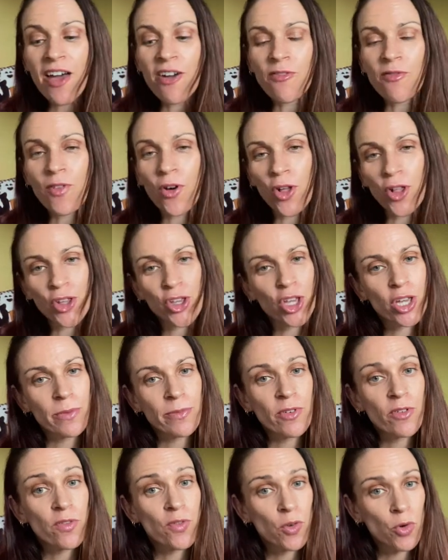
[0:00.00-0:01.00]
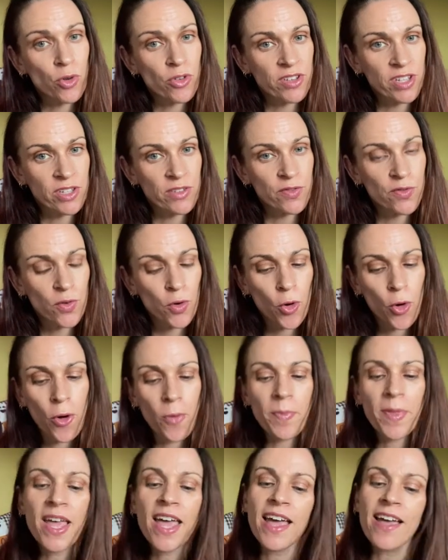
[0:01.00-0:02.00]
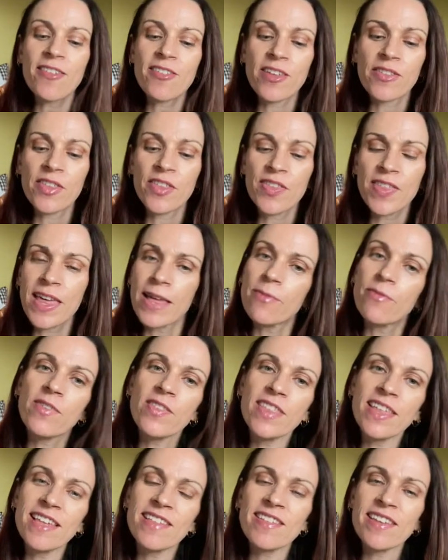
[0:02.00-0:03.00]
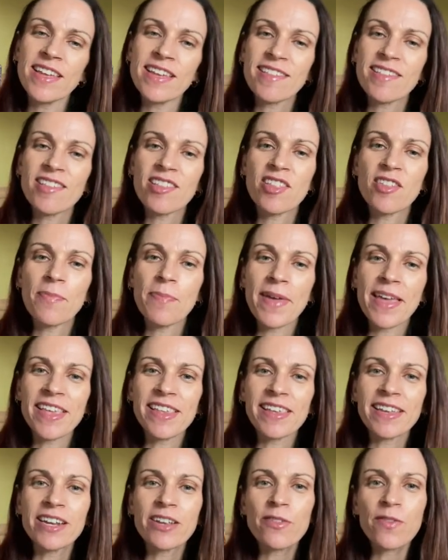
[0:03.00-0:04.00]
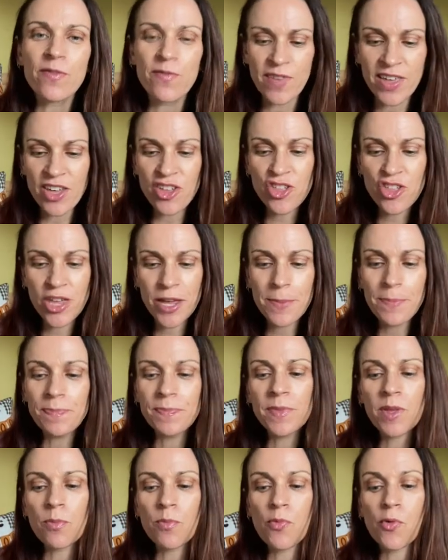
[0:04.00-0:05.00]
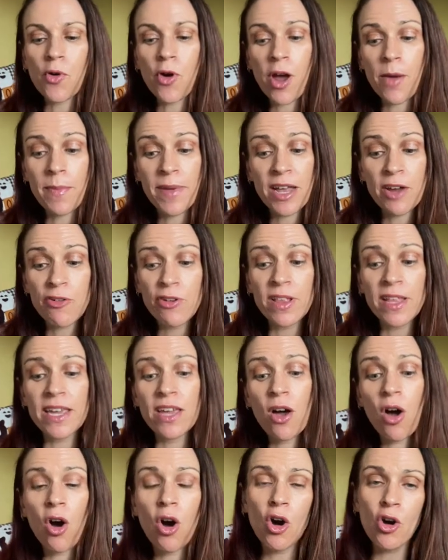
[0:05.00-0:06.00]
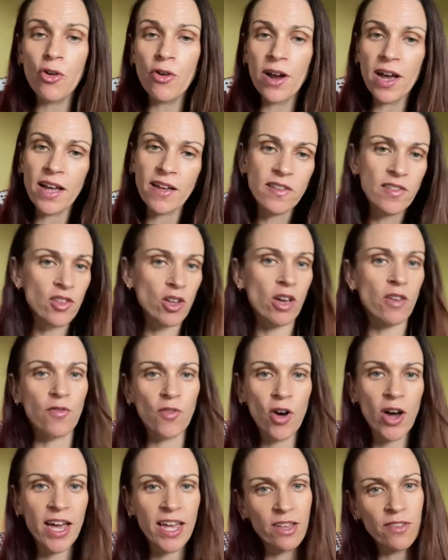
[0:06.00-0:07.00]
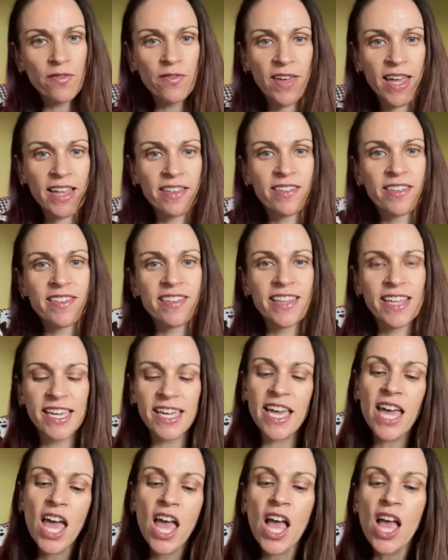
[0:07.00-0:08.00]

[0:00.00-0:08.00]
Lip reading: Volume 44. So the theme for this is speculative fiction, primarily horror, sci-fi and fantasy.